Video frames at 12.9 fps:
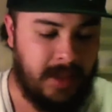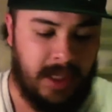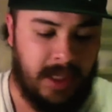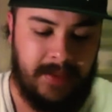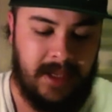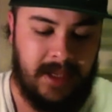
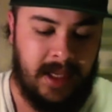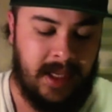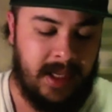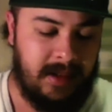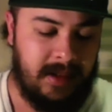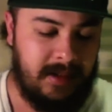I've
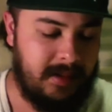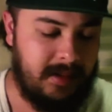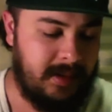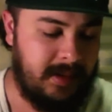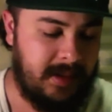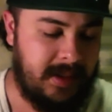got
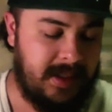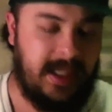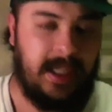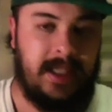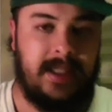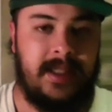
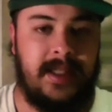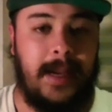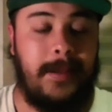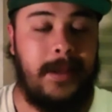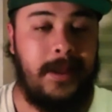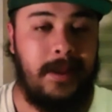6. How
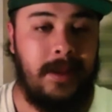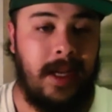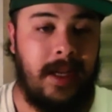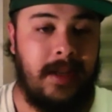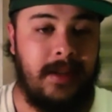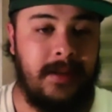many you got?